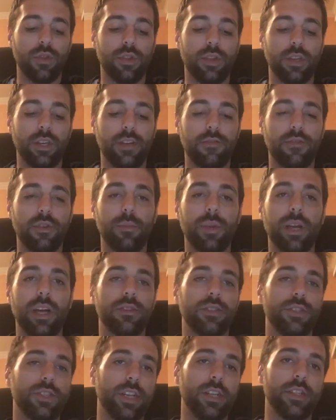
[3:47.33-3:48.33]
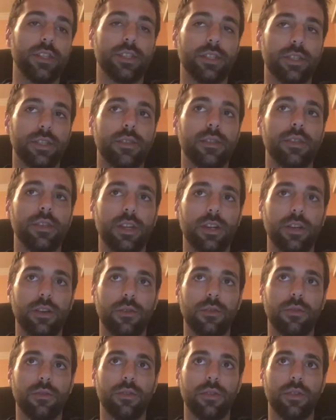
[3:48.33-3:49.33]
the different balance changes,
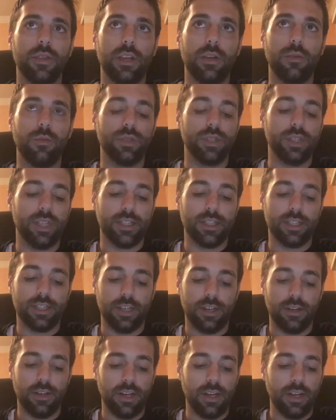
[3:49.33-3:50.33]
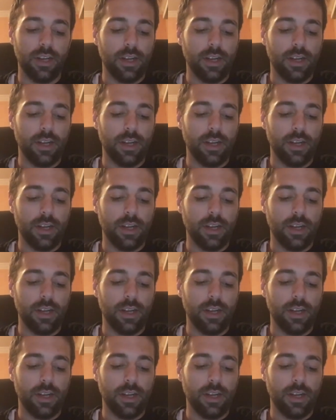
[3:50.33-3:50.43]
it was necessary.